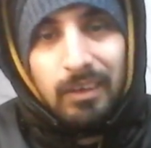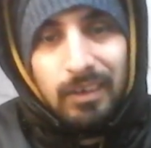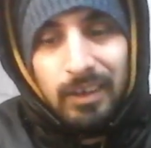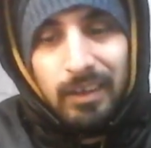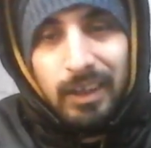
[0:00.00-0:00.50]

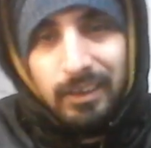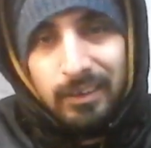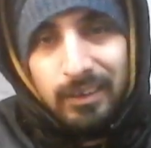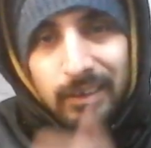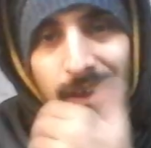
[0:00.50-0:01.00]

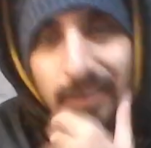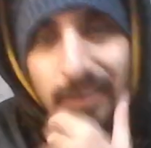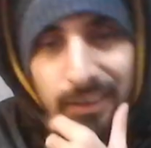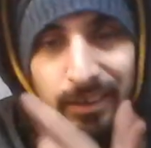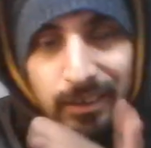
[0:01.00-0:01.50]
And I
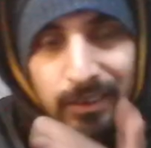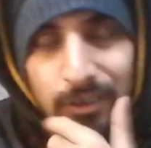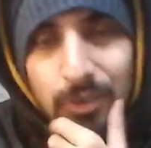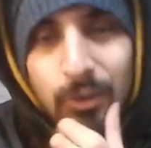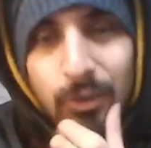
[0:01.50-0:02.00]
think
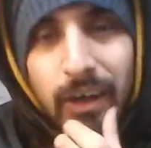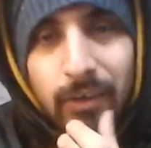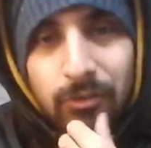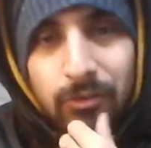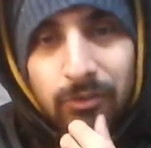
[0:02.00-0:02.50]
this is where I
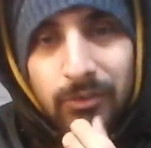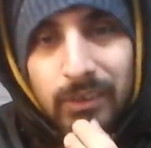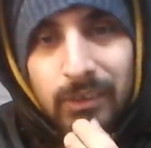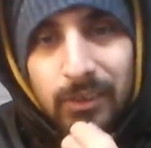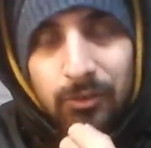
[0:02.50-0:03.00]

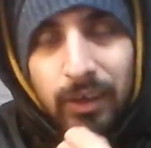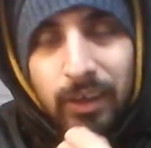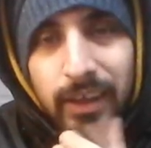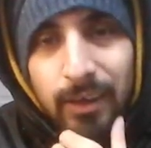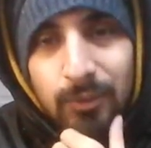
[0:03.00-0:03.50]

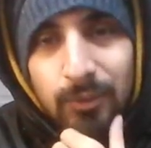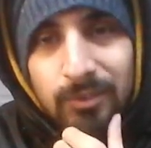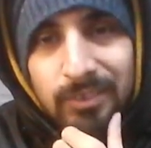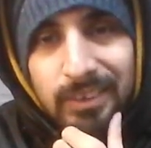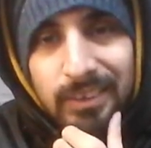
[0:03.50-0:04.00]
fell down.
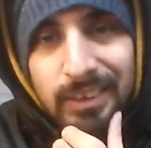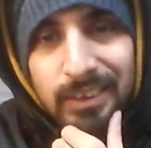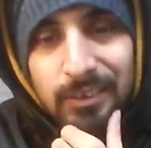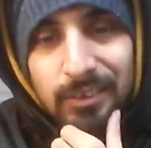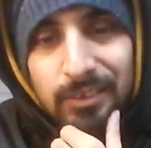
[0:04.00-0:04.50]

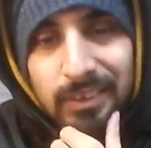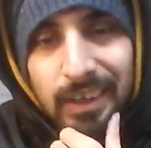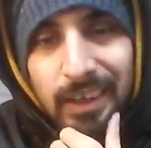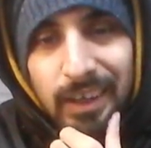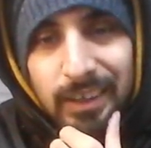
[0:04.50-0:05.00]

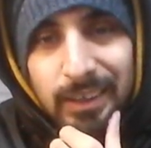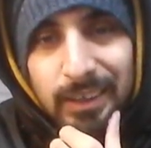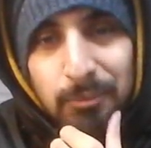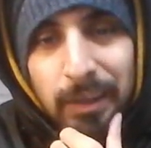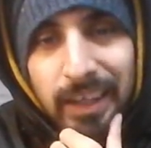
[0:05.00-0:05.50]

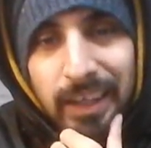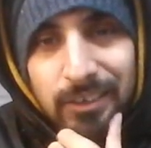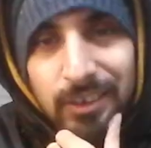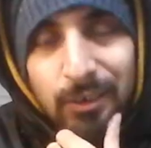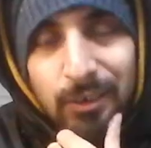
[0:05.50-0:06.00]
My
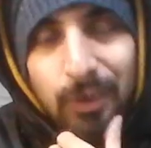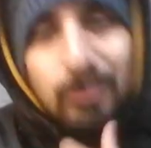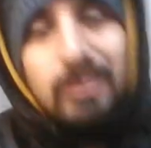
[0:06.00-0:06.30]
legs gave out.